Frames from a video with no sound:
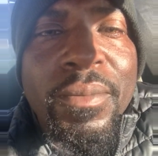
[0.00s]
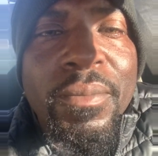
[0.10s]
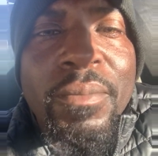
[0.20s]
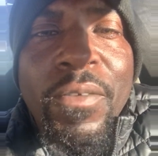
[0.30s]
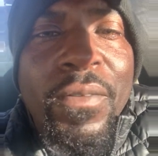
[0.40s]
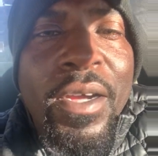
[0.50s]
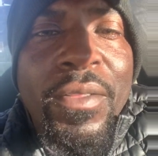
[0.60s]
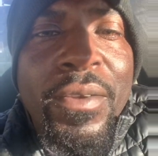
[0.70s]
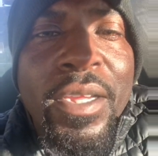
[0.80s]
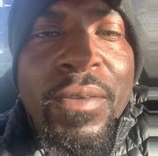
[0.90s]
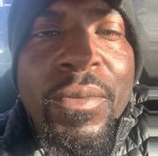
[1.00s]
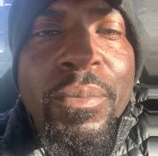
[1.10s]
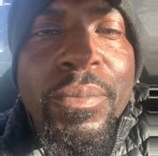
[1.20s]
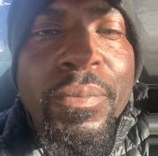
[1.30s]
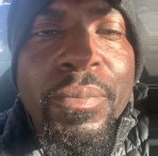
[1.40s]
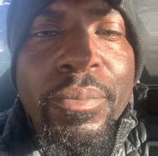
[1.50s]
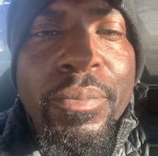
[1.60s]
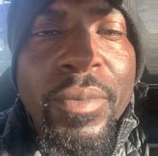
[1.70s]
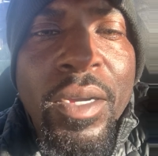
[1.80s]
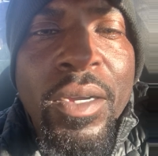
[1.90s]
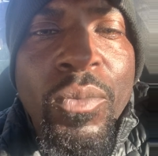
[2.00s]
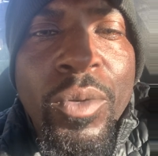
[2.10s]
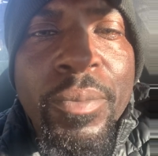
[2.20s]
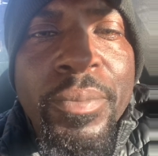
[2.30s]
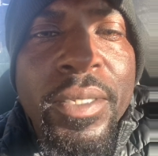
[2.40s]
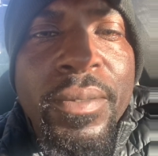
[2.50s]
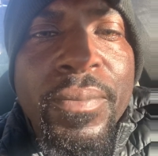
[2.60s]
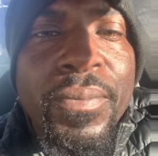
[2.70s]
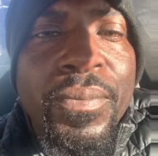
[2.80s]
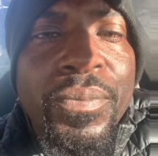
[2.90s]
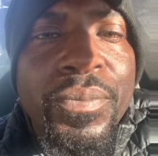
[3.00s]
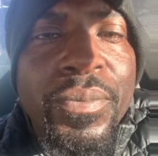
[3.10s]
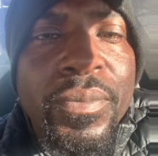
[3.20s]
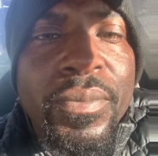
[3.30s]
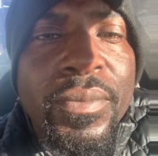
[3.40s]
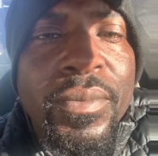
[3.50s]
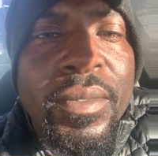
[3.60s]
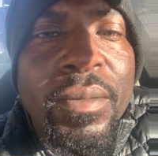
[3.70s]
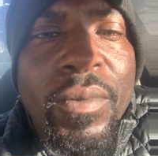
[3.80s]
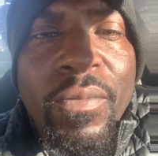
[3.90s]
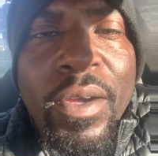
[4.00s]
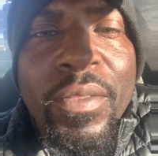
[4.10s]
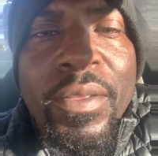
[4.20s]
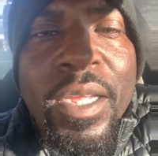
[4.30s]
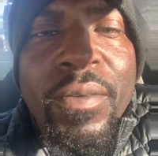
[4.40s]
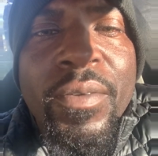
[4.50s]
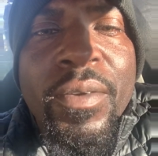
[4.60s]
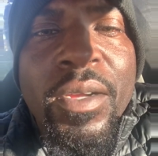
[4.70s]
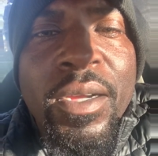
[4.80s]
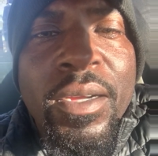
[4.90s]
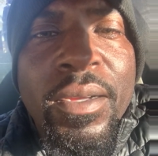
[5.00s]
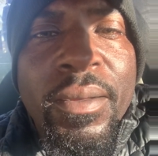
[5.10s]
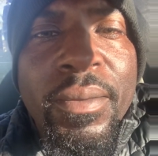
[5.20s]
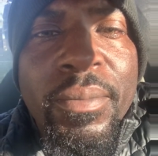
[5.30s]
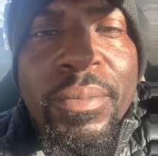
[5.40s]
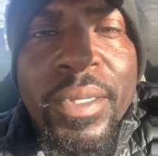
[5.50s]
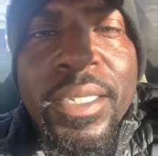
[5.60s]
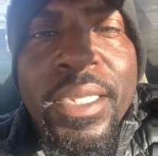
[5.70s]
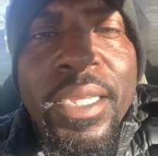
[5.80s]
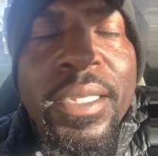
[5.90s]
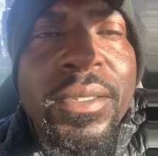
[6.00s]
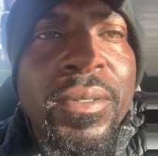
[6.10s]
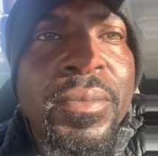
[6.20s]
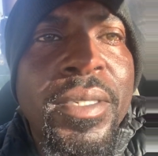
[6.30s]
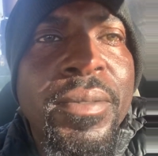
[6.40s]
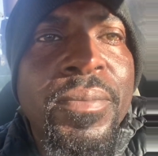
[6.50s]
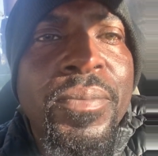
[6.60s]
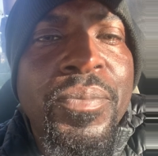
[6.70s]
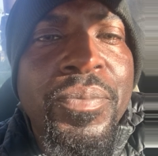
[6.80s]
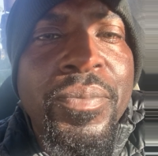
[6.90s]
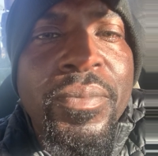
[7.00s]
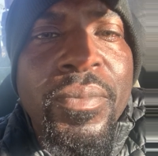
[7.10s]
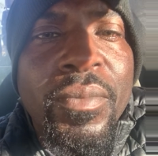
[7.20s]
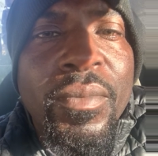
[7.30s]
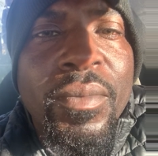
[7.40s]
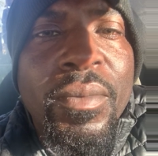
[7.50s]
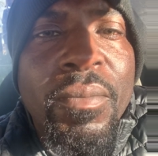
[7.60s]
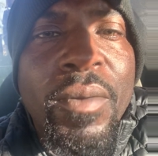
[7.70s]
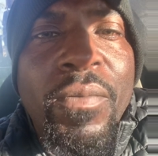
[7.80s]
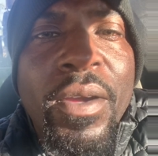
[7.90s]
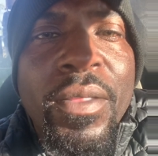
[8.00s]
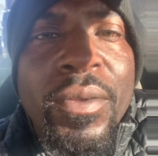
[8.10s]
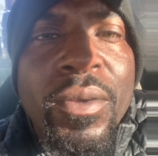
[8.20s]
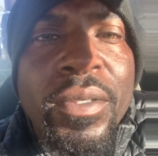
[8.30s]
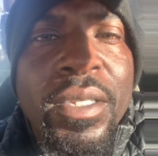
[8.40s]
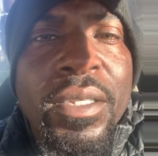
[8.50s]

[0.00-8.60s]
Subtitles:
never whooped me. My father never put his hands on me. My father only